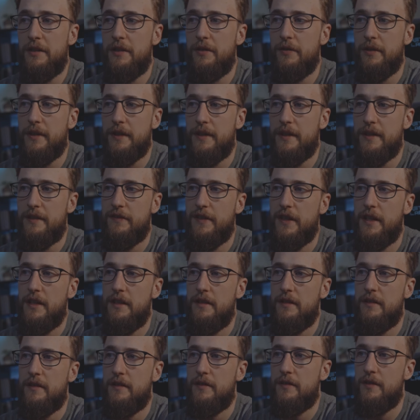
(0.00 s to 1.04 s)
during this
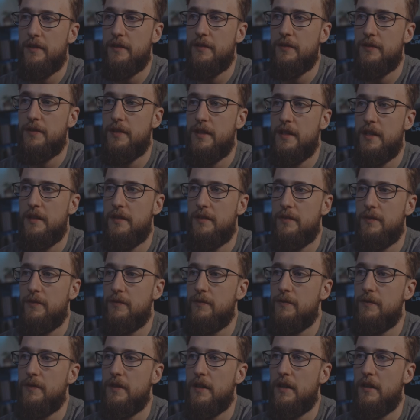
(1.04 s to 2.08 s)
phase, so you'll see
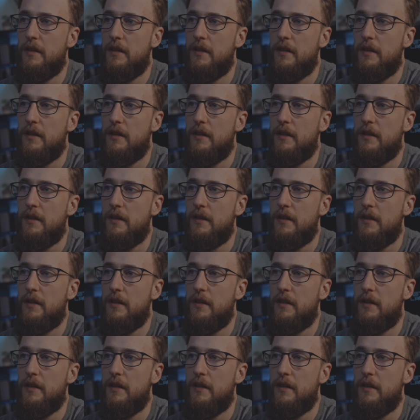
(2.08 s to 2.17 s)
soon that